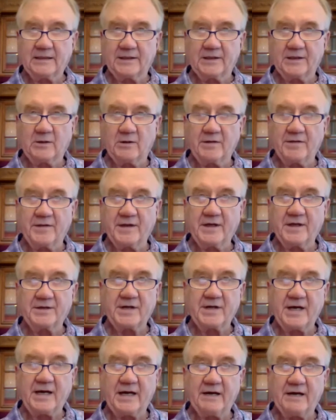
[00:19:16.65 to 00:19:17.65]
You know, and then
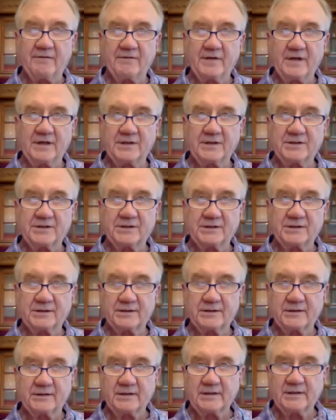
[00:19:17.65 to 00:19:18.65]
to have
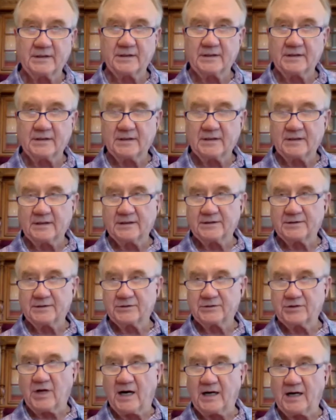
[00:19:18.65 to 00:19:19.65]
this
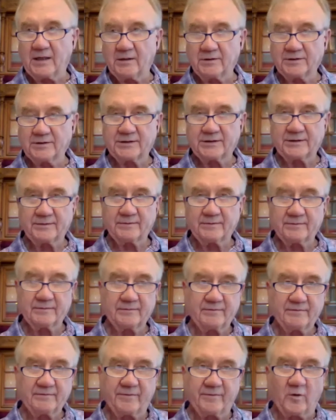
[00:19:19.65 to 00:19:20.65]
child's
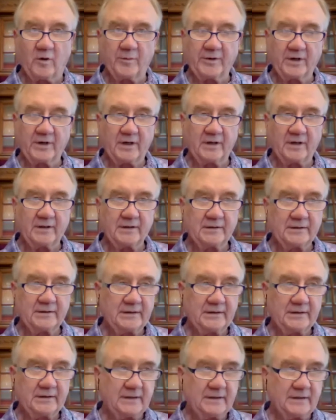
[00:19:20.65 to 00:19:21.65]
formula,
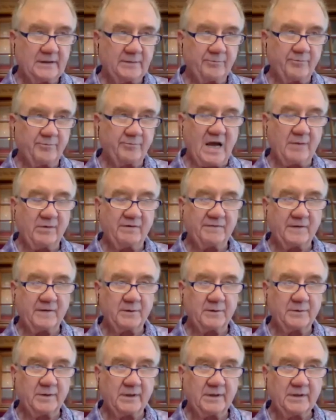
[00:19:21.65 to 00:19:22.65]
baby
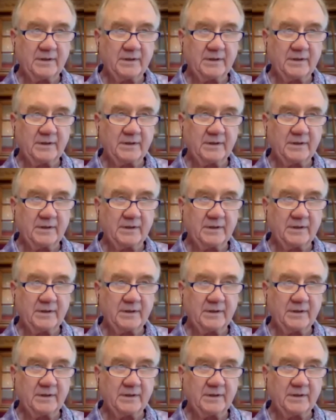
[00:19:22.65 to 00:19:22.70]
food,